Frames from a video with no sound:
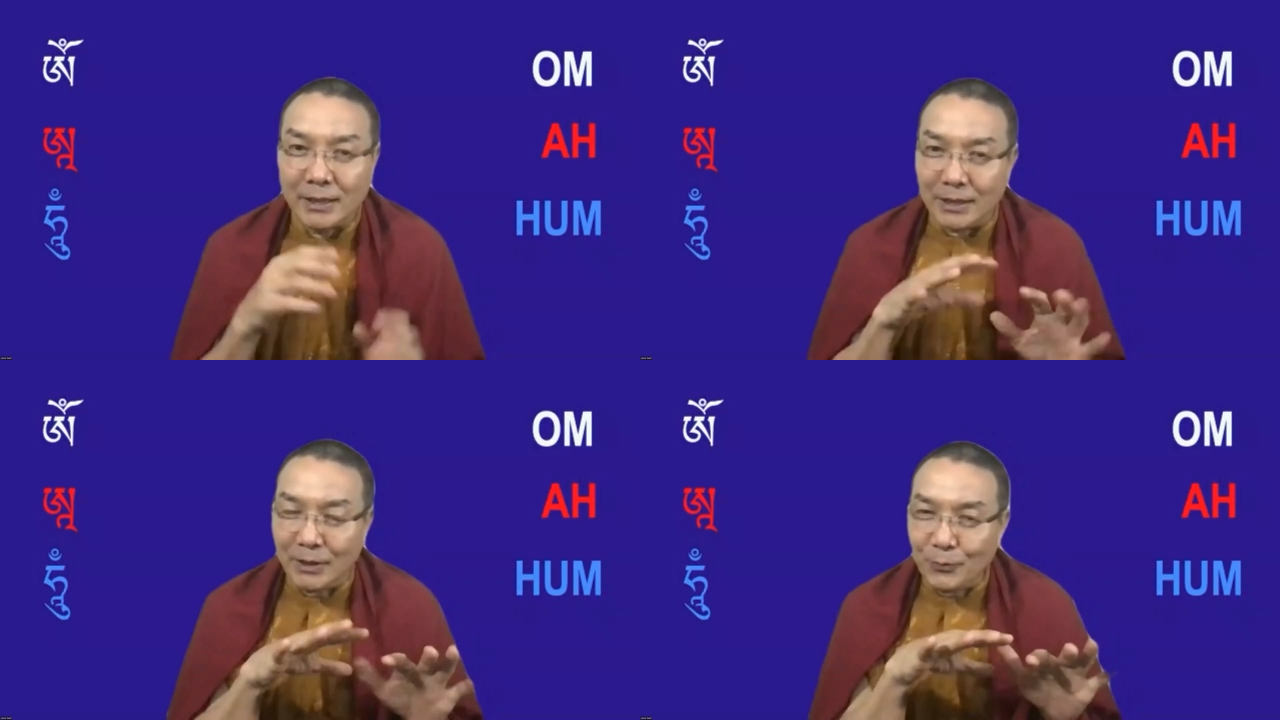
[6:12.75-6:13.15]

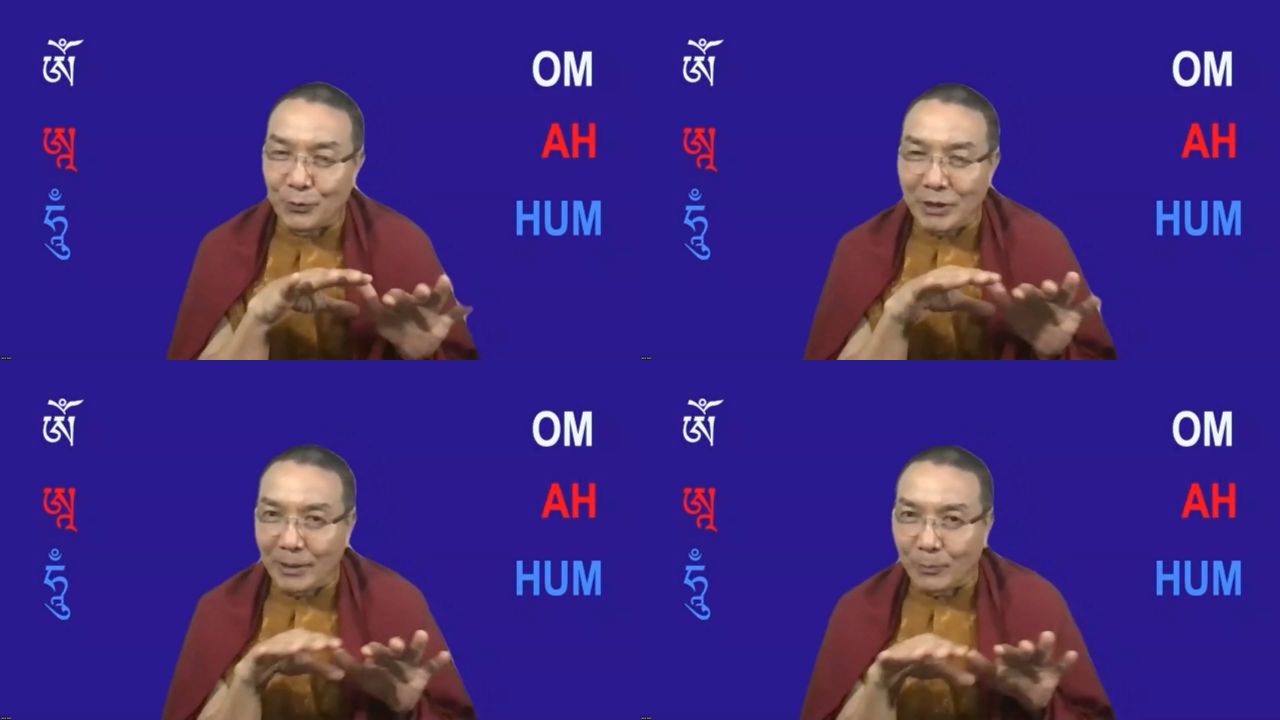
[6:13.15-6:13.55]
If
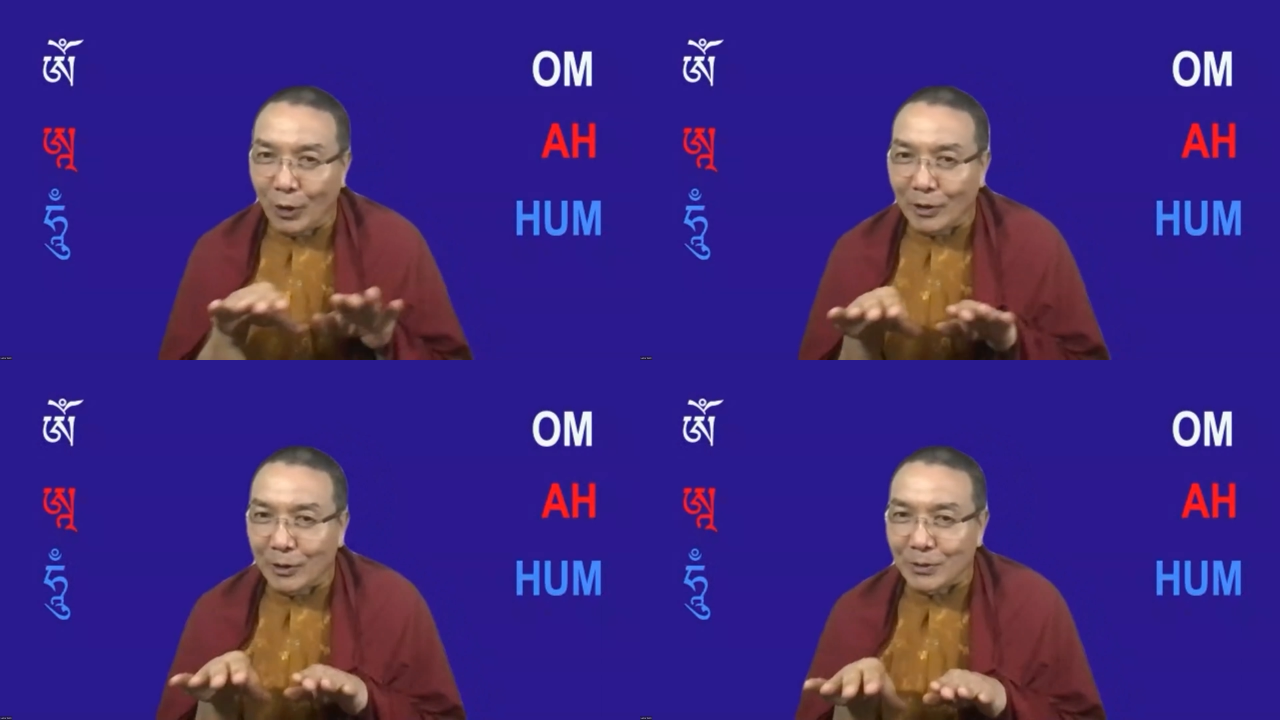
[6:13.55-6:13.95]
we have
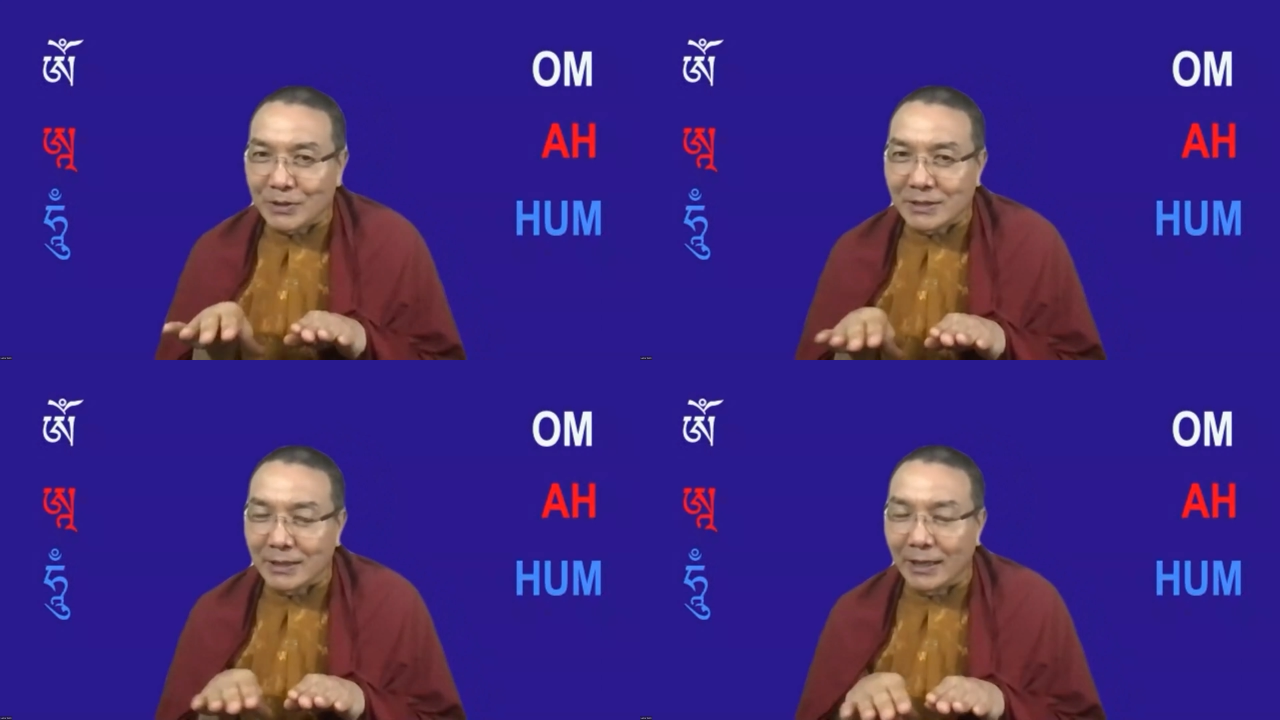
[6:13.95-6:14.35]
all
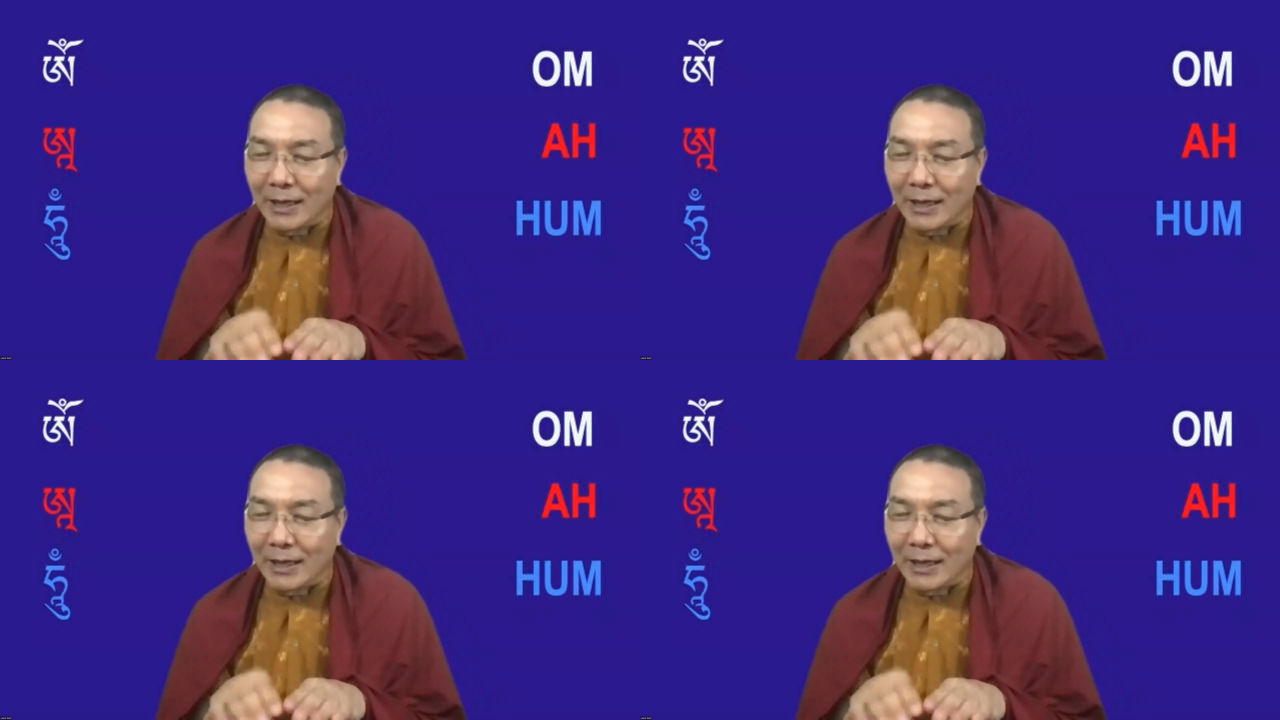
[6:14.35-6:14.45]
those